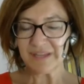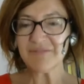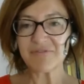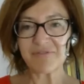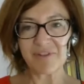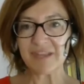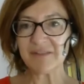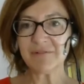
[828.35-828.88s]
in
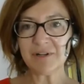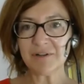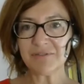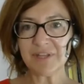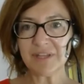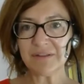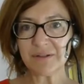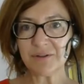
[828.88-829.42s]
favor of
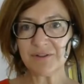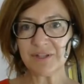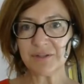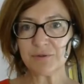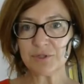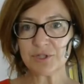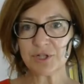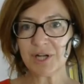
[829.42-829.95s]
this
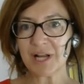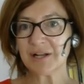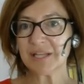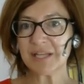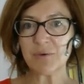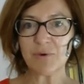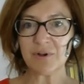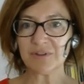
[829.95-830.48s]
constitution and
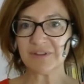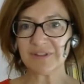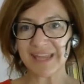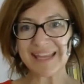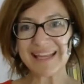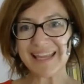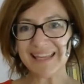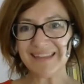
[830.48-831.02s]
who was
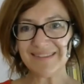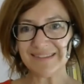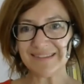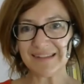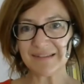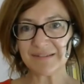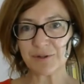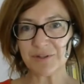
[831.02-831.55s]
against
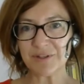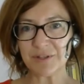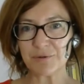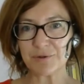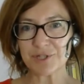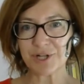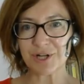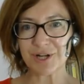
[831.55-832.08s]
this
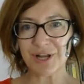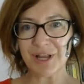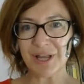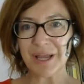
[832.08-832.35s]
constitution.